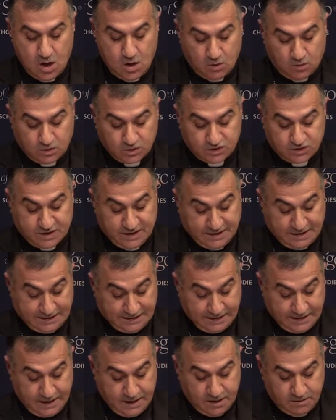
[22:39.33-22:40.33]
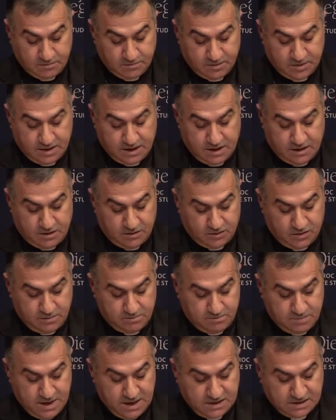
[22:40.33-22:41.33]
which they claim they are the
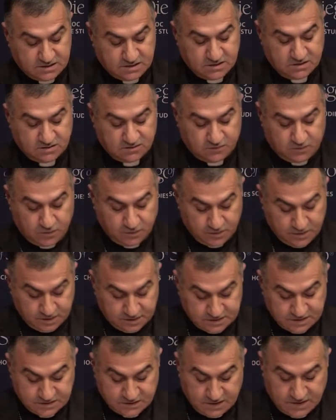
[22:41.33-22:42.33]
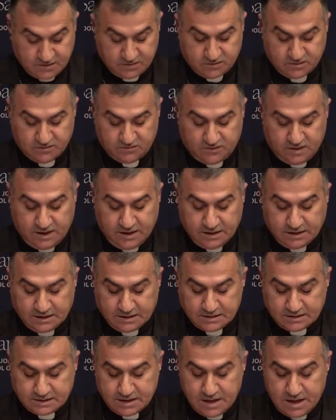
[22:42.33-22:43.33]
basis for this sacred
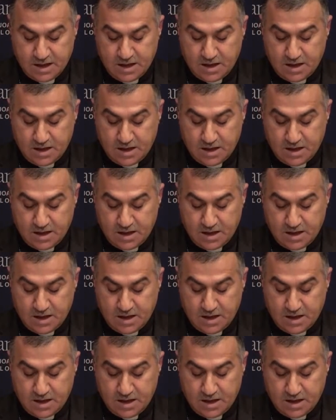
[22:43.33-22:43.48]
violence,